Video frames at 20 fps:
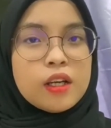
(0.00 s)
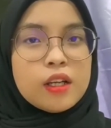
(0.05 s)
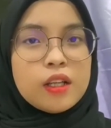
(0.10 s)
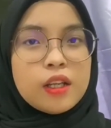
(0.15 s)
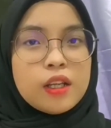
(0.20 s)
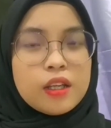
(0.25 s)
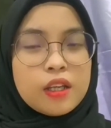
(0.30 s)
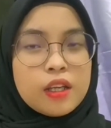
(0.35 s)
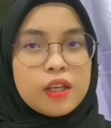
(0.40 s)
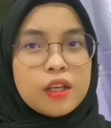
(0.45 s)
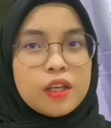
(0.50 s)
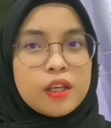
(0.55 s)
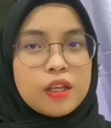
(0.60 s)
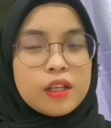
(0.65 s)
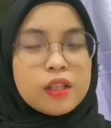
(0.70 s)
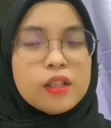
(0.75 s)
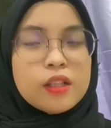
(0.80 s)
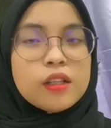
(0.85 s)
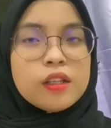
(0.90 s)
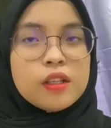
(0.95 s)
they
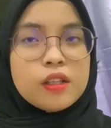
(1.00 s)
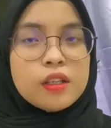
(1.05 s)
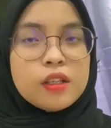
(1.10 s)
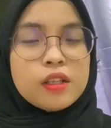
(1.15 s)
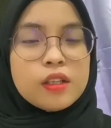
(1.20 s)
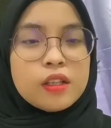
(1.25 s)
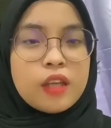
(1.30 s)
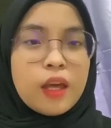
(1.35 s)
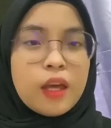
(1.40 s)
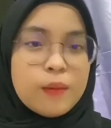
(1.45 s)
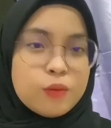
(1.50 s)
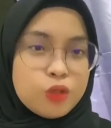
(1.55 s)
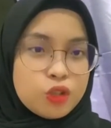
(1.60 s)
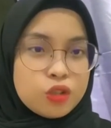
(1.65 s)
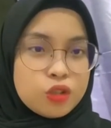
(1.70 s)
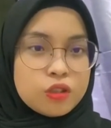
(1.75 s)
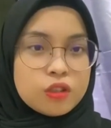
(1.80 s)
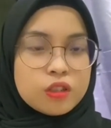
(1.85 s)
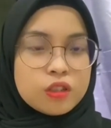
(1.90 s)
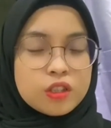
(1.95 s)
can
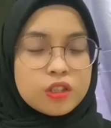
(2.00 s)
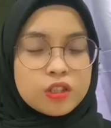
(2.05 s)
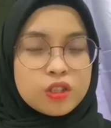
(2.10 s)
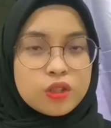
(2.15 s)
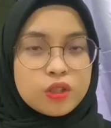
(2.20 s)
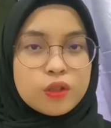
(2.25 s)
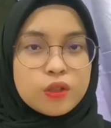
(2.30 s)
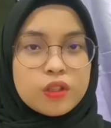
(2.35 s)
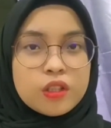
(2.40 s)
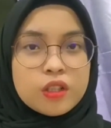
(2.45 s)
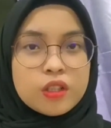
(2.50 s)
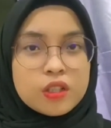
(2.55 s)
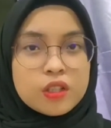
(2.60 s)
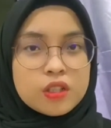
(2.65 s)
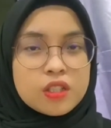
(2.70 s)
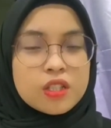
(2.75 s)
capture the students'